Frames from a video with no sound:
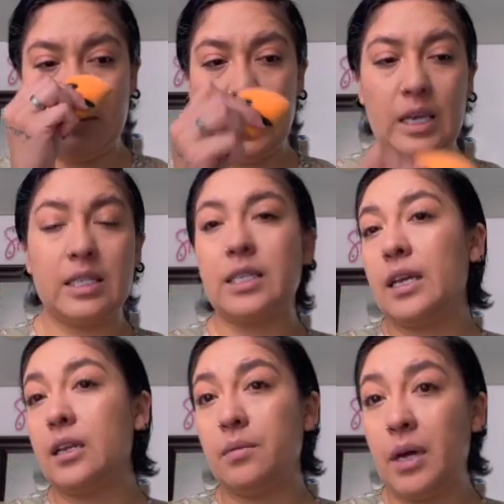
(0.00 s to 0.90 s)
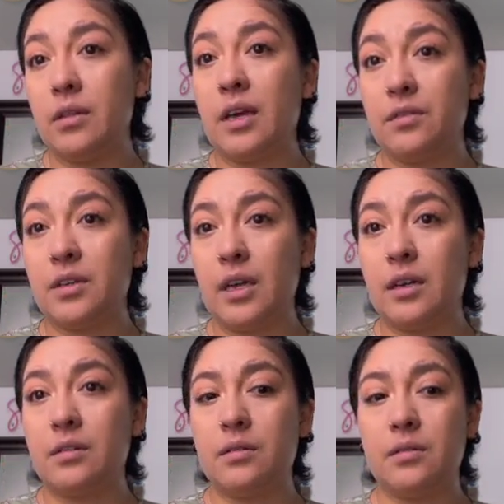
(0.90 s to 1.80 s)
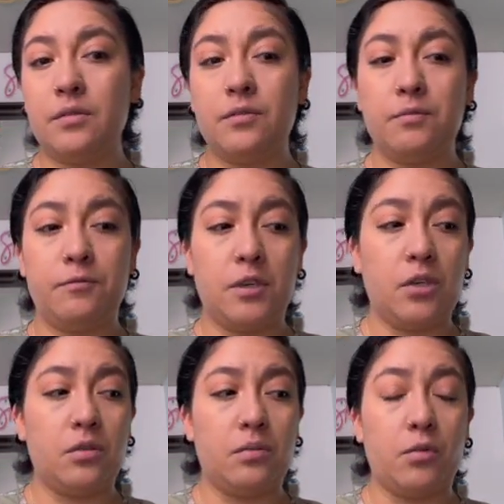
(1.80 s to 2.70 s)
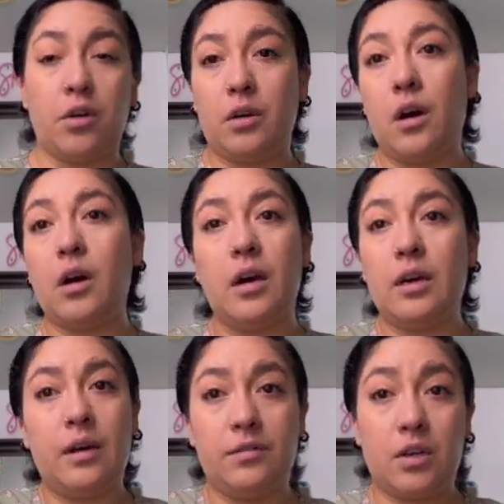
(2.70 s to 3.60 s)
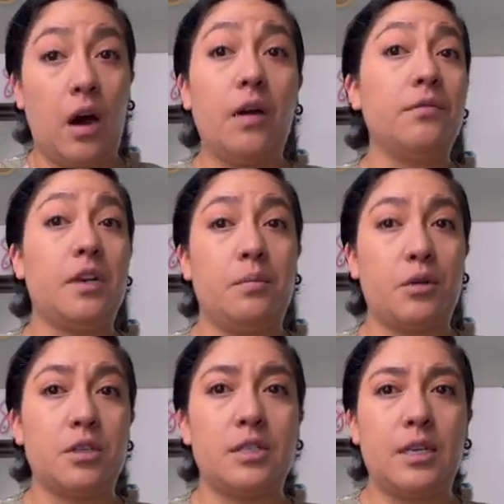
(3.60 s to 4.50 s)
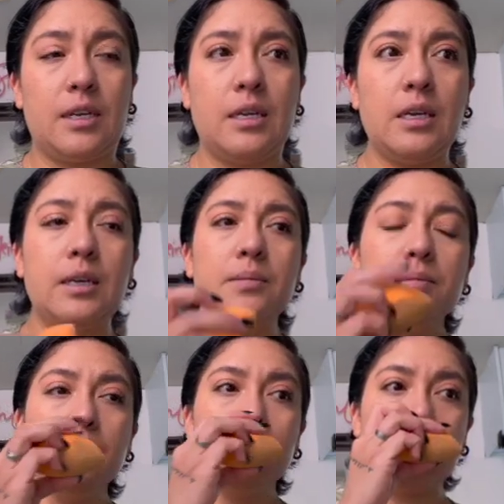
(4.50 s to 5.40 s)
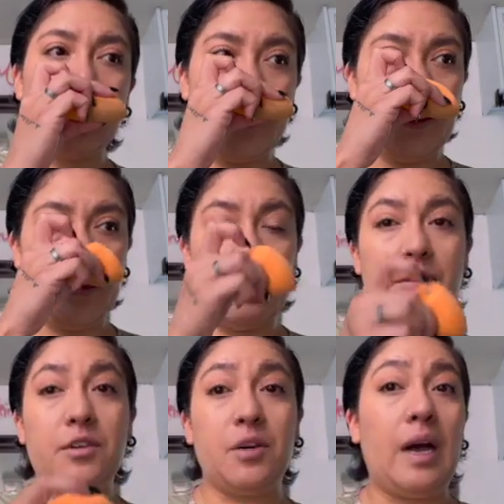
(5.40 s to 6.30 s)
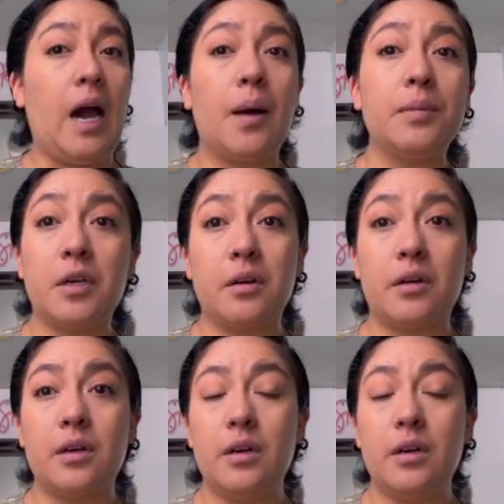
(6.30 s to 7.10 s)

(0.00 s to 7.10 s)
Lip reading: excited about life again, feel more of a confident person, feel happier.